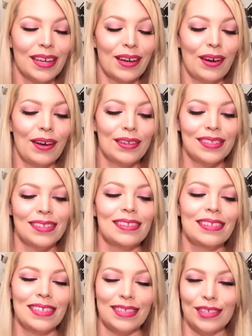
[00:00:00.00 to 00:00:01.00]

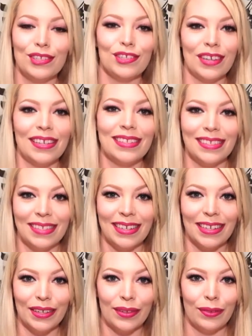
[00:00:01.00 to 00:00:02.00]
constantly
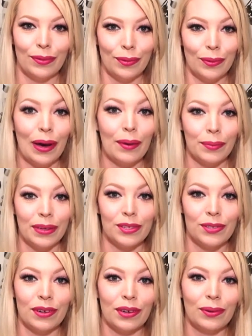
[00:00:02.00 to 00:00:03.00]
suggested throughout my
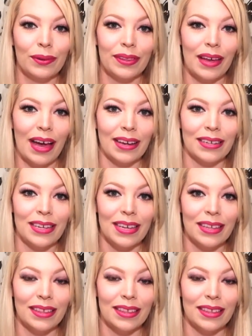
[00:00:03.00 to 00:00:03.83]
struggle with acne.